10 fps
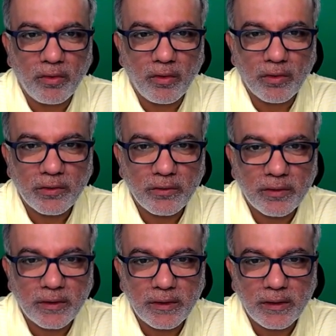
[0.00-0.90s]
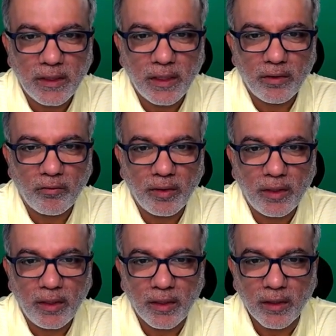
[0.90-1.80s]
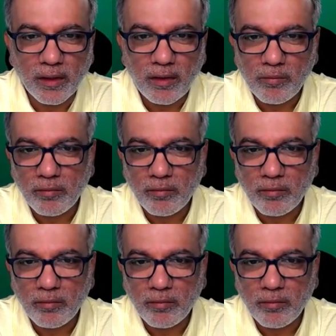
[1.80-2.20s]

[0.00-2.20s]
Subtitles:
also see over here